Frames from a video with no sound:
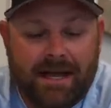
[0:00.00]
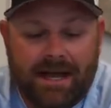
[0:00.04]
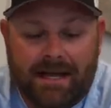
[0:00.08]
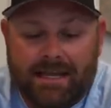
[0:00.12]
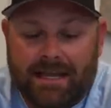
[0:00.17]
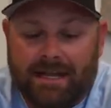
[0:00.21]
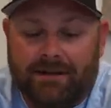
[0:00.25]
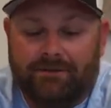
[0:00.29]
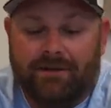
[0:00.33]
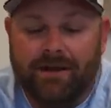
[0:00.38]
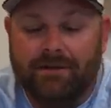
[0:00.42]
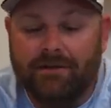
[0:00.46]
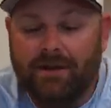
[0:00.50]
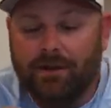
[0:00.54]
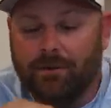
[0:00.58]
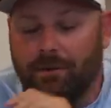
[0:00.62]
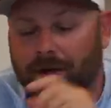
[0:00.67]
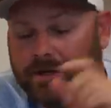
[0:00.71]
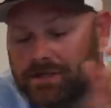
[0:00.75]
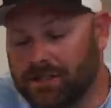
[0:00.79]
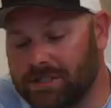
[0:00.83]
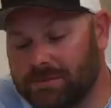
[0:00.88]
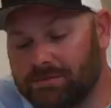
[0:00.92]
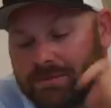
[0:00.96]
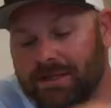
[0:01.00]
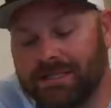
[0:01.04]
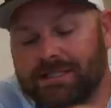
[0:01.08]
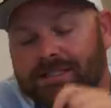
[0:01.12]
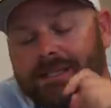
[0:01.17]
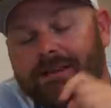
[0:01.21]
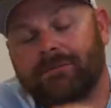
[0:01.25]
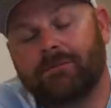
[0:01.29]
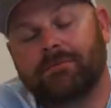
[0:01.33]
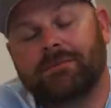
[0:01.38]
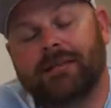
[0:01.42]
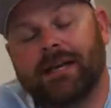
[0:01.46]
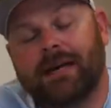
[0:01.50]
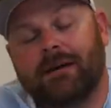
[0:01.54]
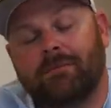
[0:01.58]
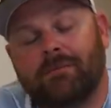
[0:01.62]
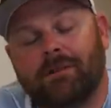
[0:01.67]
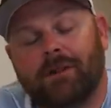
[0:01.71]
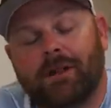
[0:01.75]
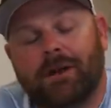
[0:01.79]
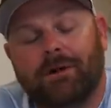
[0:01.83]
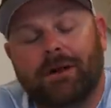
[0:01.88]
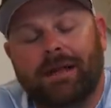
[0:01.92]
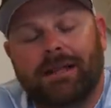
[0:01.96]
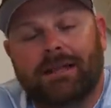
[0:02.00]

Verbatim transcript: Again, if you have any questions, please leave them down below